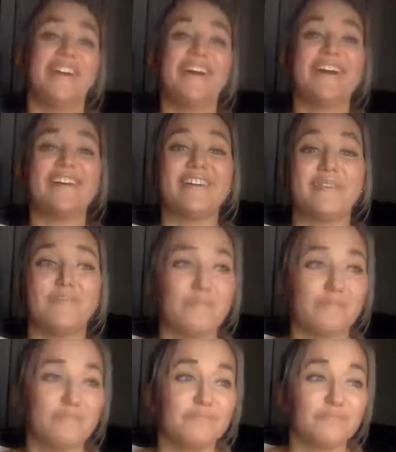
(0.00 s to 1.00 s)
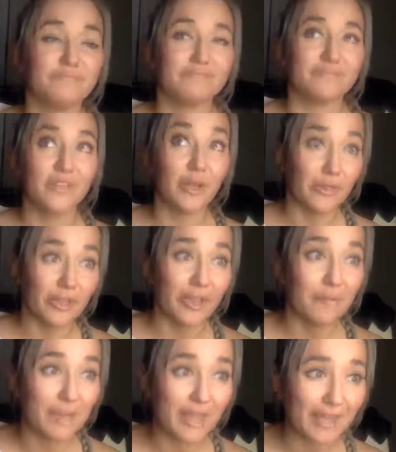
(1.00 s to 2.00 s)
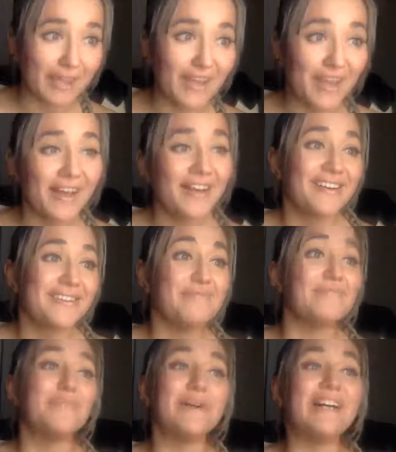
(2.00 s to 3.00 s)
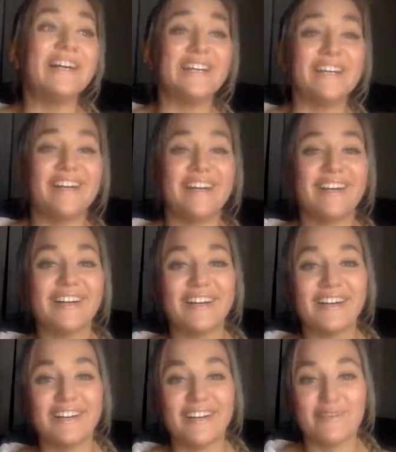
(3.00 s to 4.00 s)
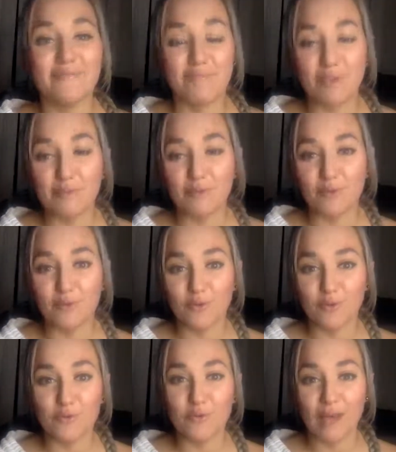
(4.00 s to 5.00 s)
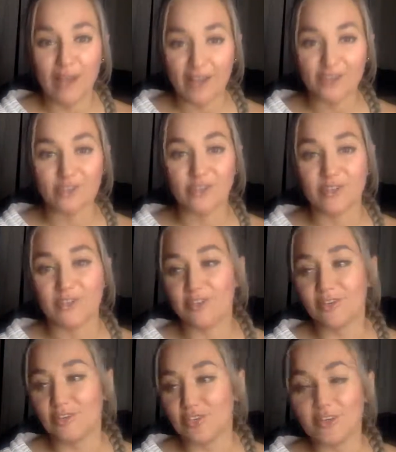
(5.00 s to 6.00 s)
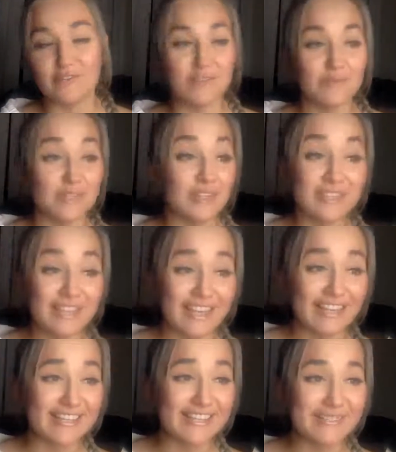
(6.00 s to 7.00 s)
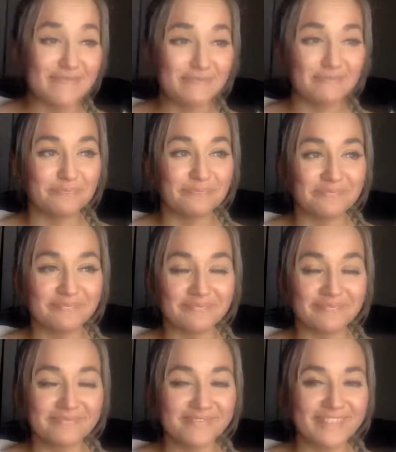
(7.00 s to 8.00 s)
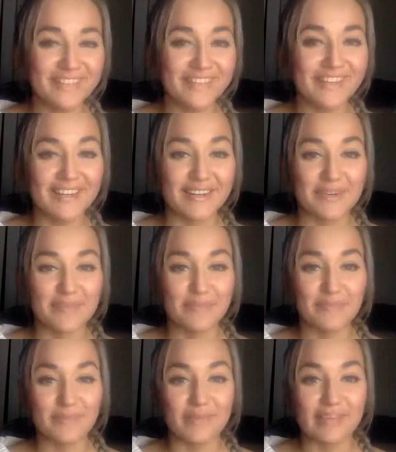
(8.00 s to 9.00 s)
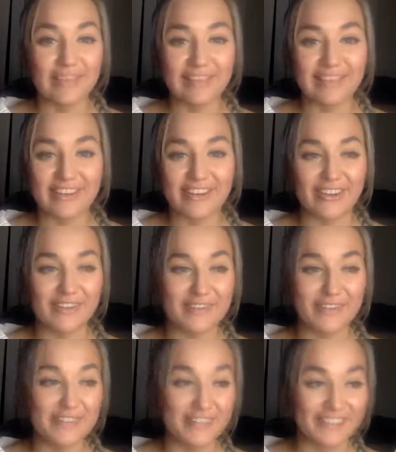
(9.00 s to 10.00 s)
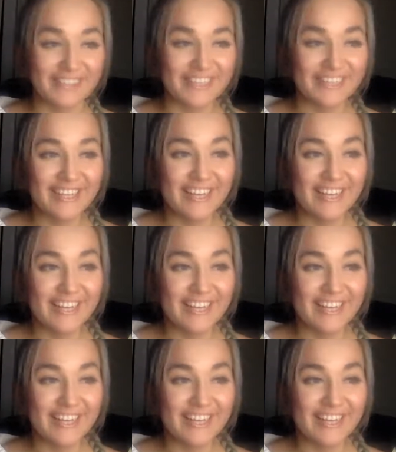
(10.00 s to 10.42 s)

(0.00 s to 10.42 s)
Um, Not like me, but people who actually achieved some success in their field.